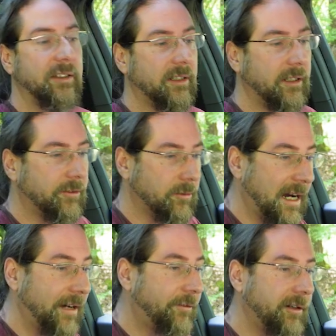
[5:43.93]
The
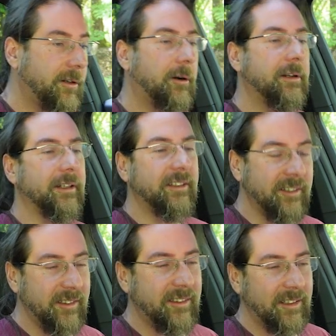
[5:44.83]
drive recorder.
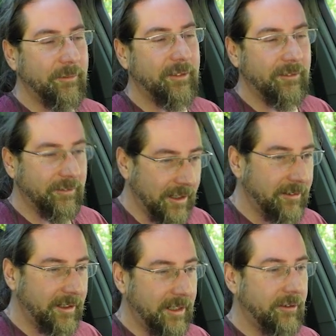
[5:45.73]
This is something
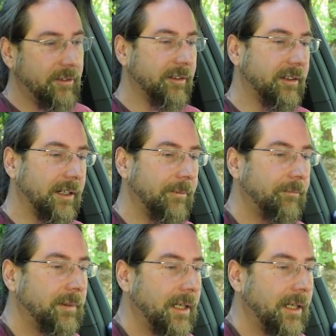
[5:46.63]
very interesting.